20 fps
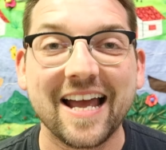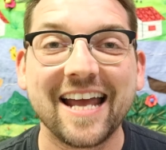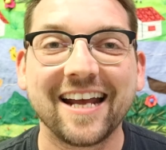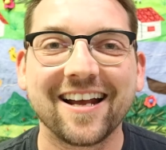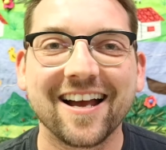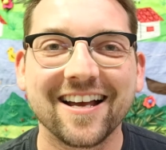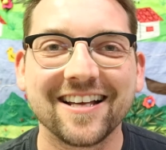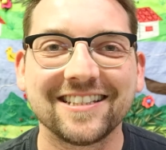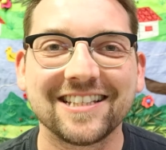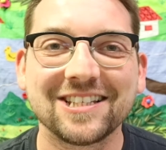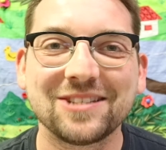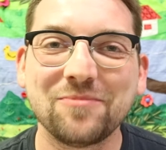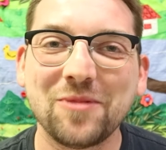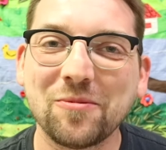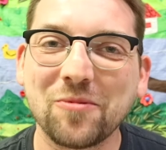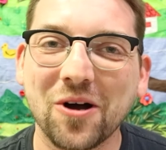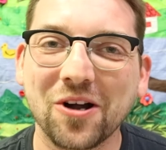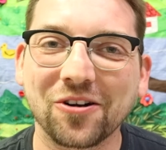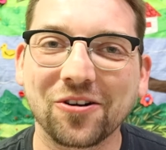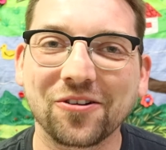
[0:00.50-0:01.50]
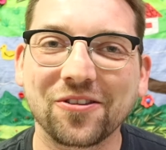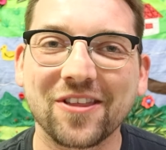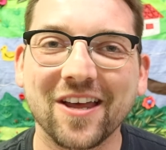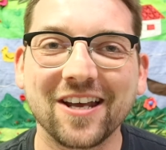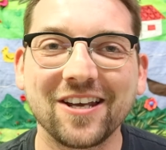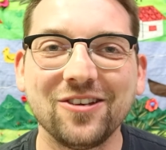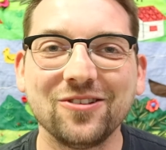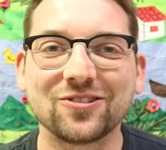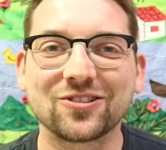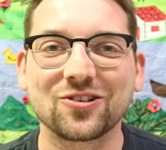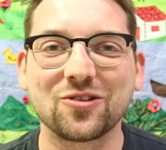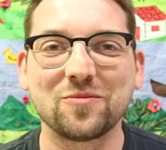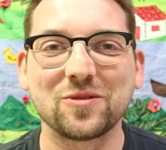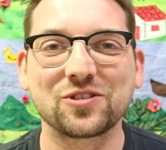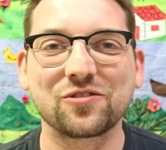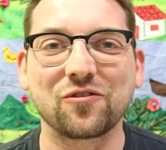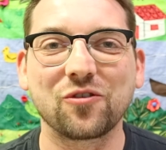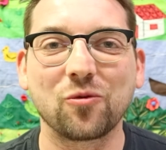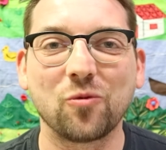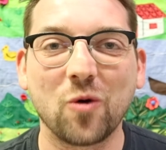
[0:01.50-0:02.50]
Hey guys, it's me Bonar. Thank you so
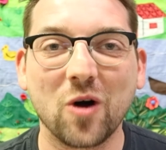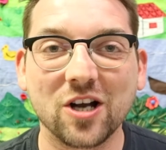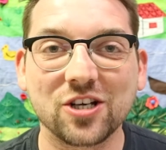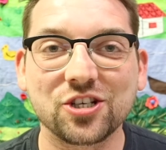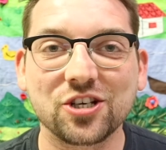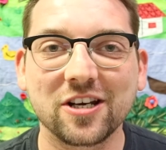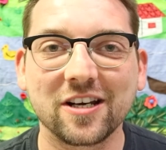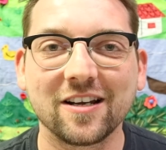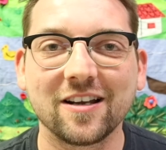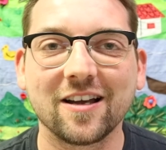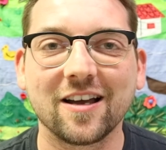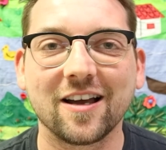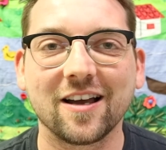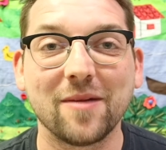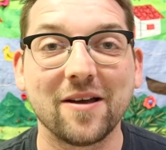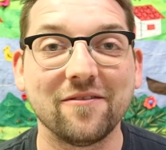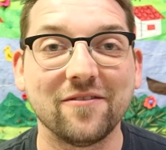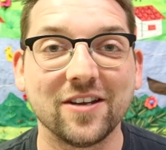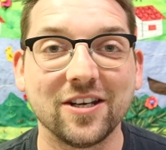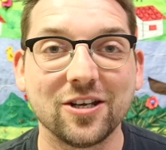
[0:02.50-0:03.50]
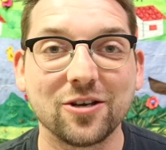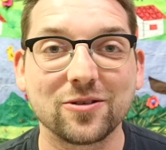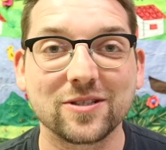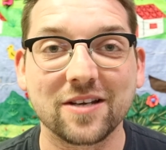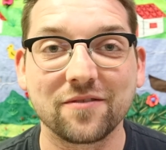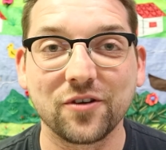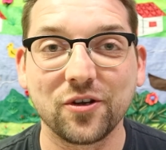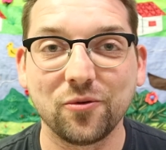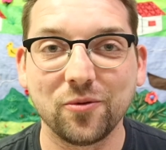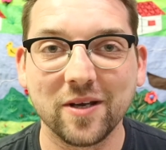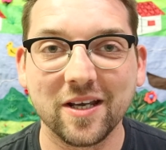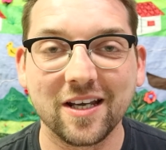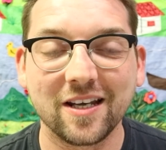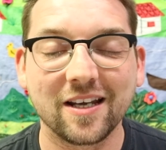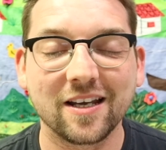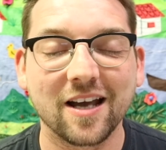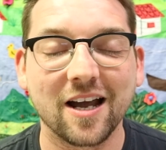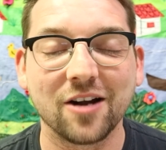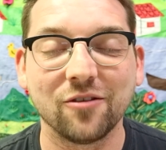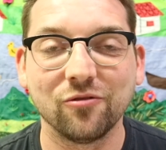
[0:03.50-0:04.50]
much for watching my videos every
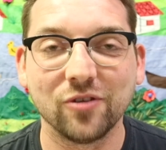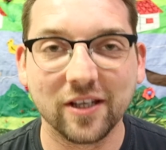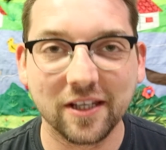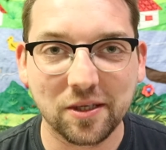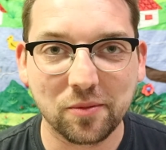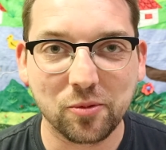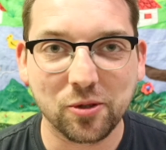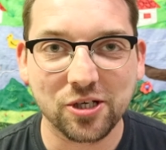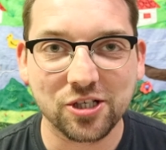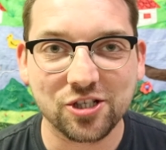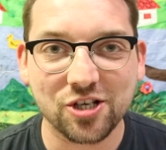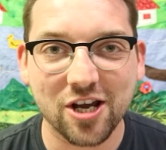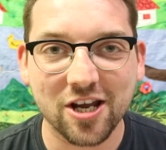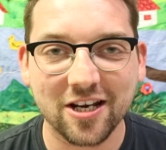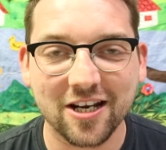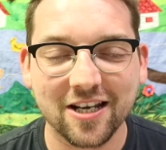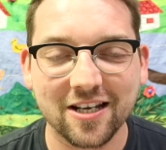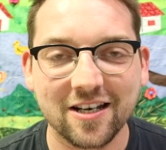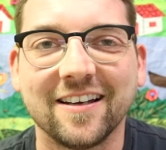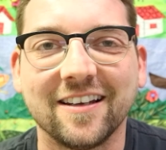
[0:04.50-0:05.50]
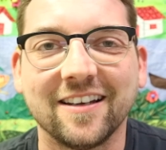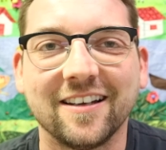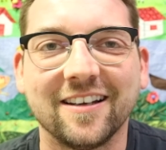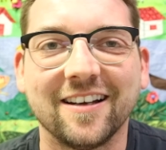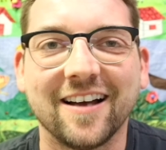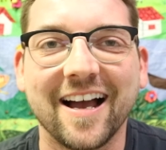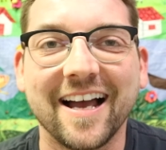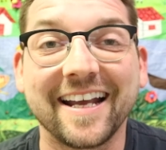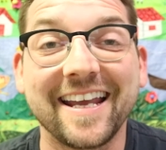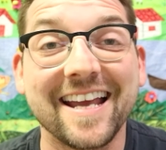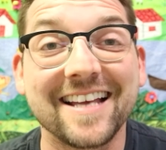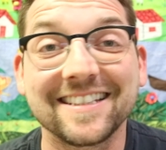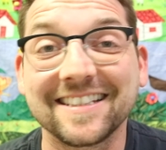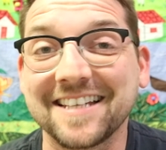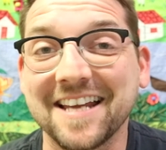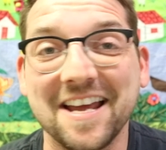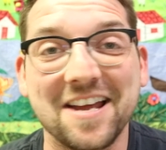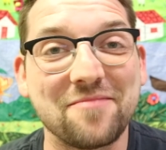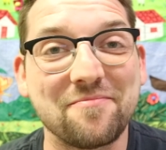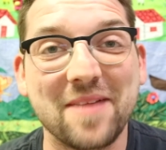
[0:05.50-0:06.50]
week. I really appreciate it. I can't
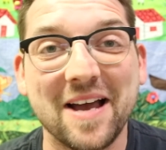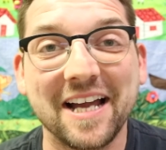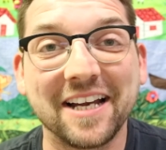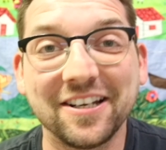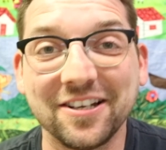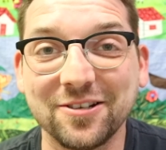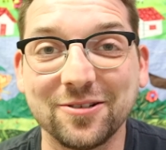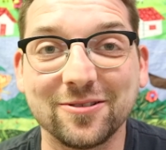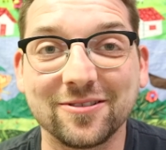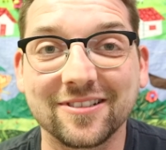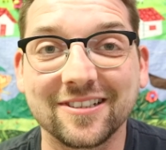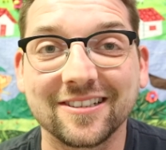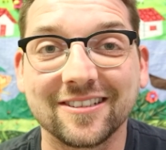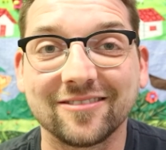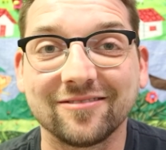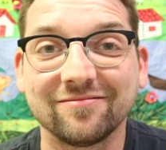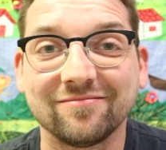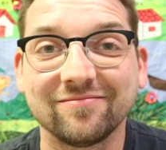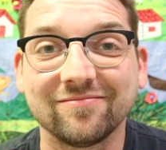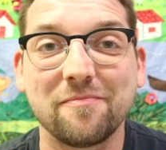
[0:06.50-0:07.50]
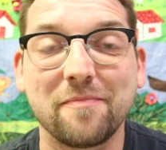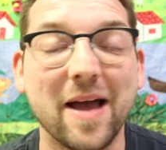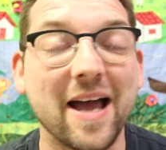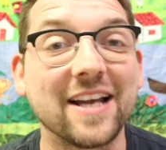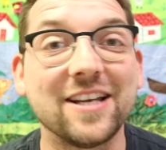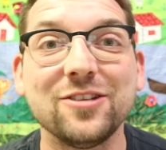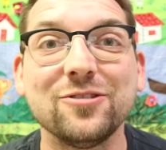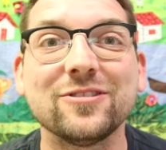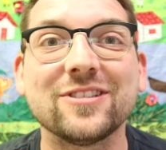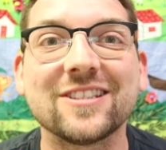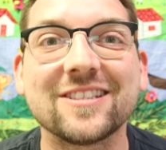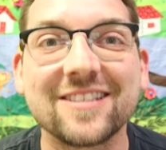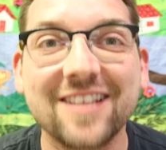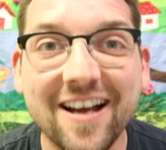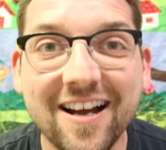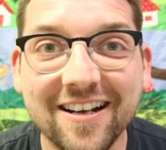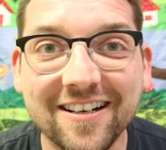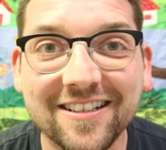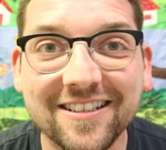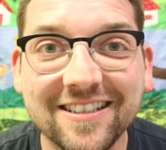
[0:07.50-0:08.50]
stand bad news. Bad news
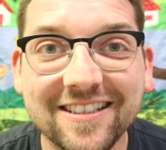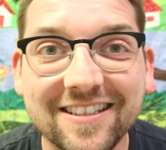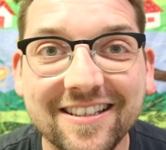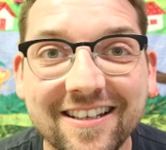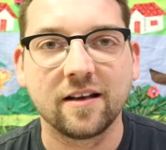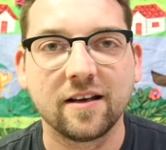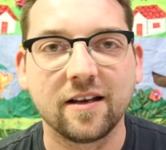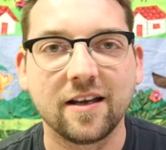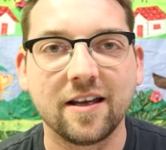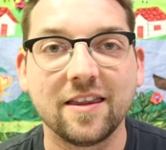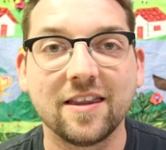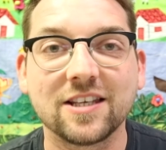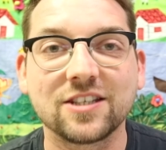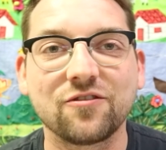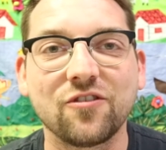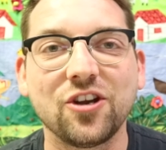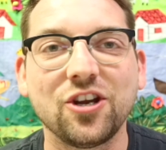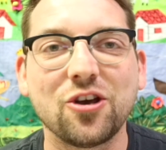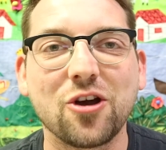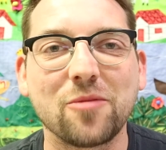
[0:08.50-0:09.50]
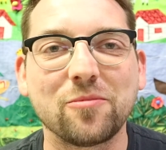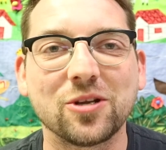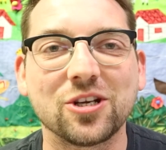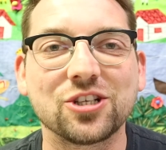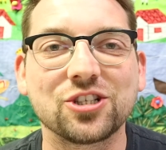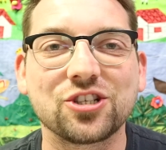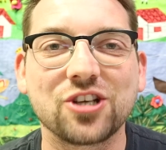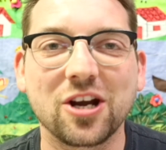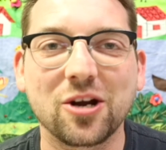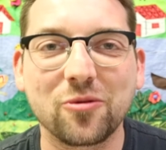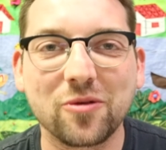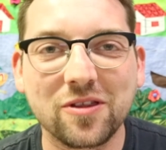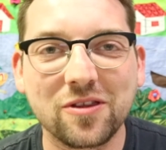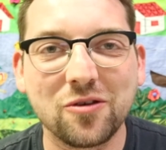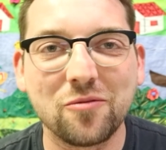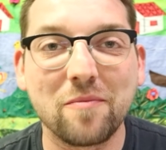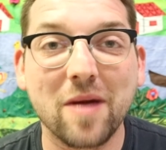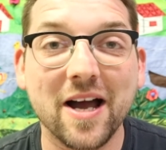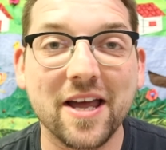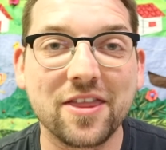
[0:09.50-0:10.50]
sucks. In this video, I'm going to share with
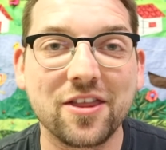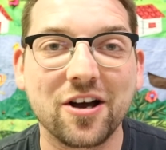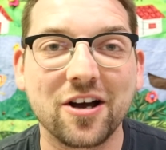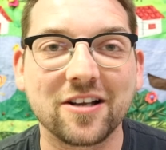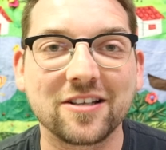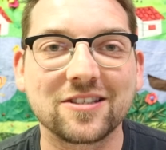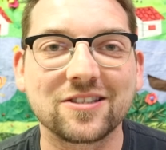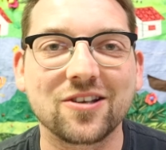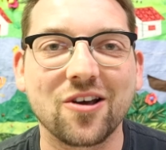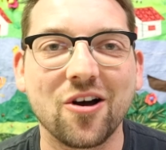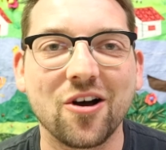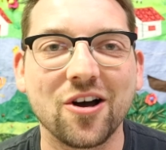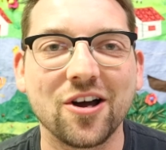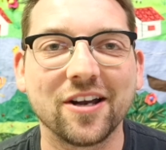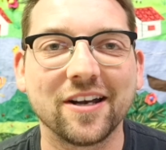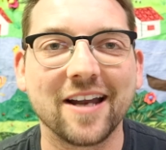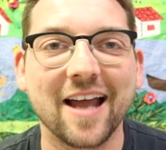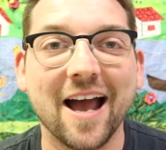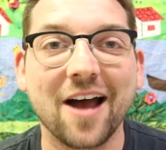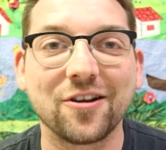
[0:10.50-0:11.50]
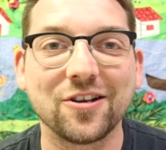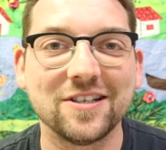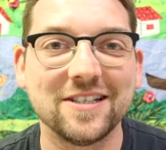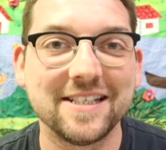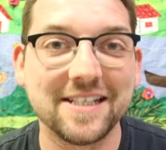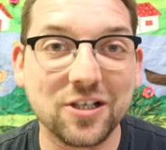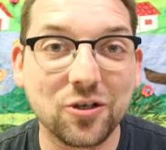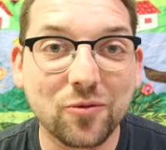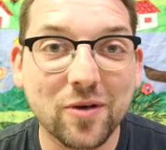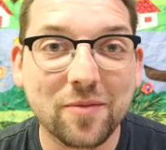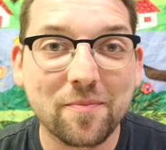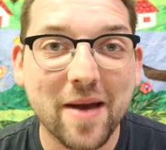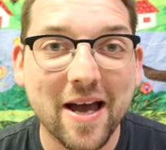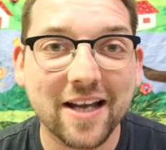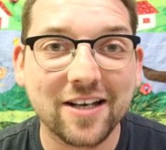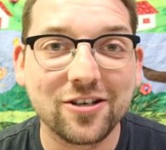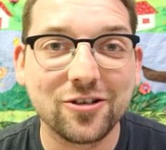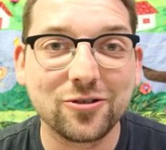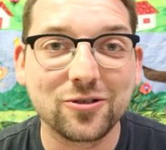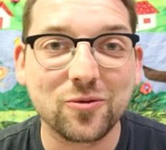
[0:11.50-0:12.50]
you my thoughts on how to deal with
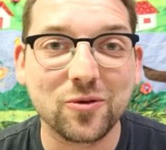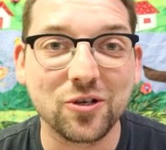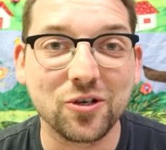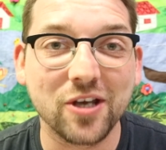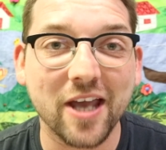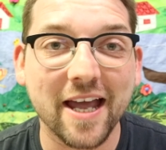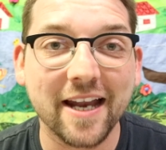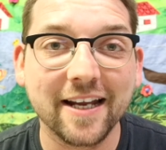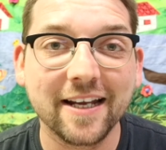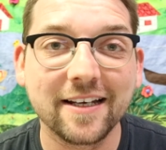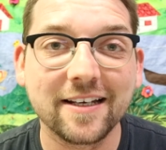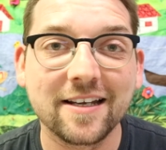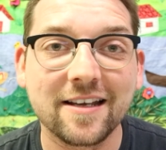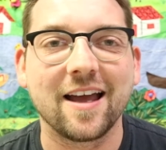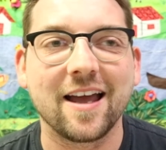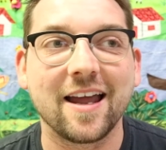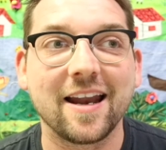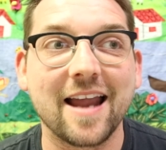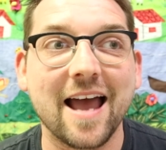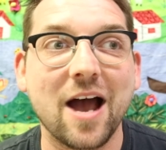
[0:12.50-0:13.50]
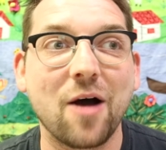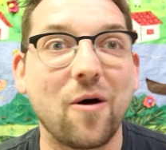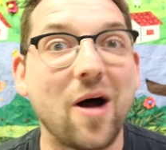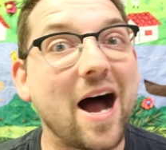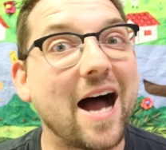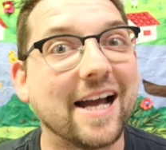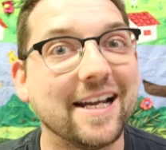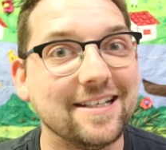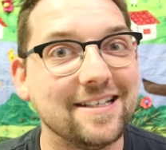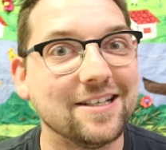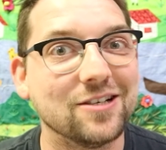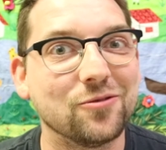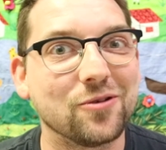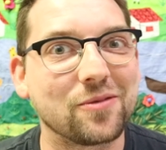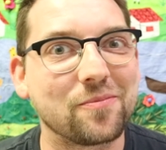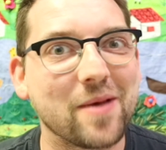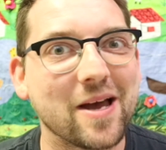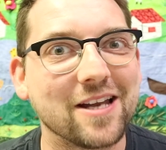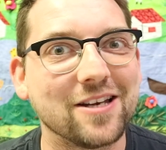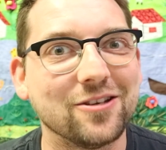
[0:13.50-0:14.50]
bad news when you get it, and how I deal
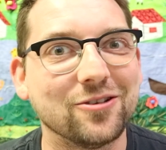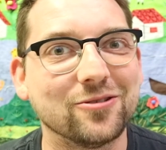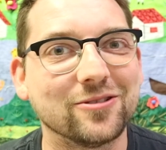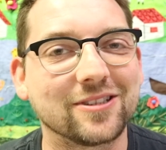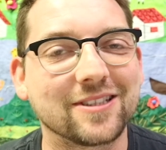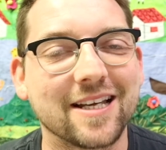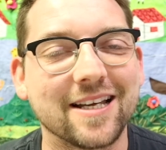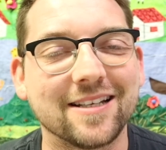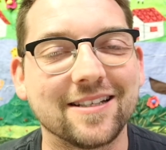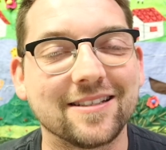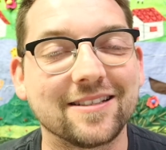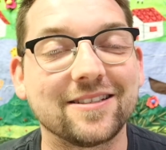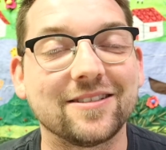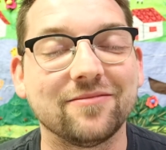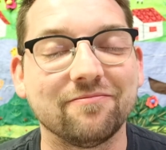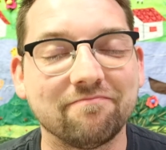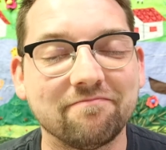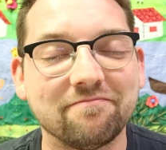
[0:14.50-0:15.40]
with bad news, and